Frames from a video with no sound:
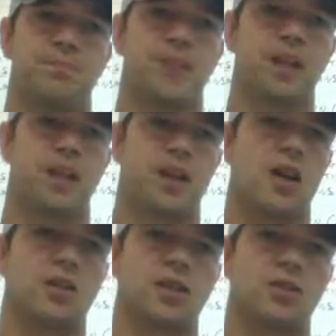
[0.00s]
the
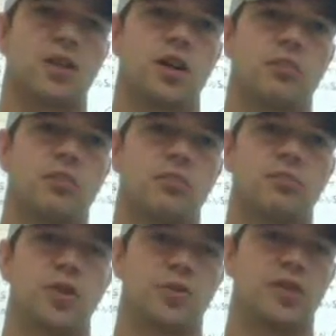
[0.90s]
colonists
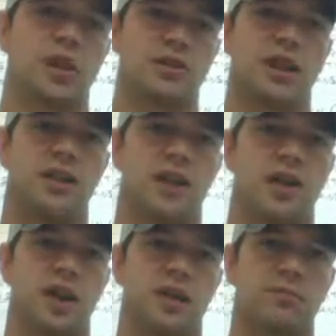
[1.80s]
who settle later
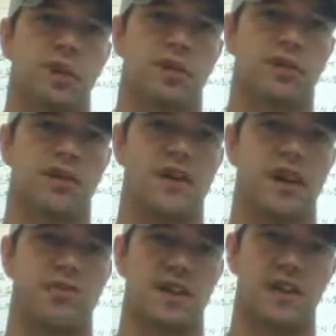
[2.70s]
on are going to
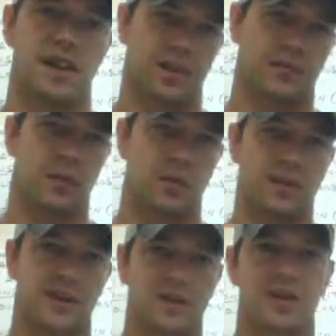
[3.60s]
fight with the Indians, of
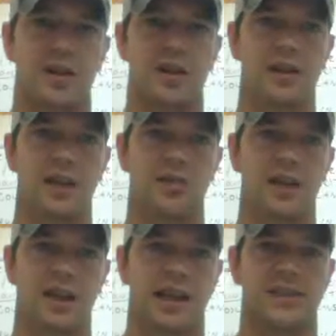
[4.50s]
course,
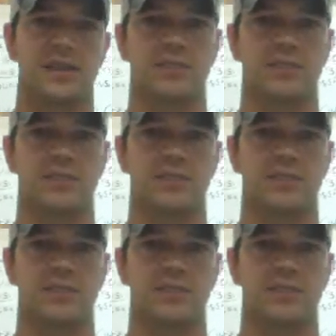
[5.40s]
over land.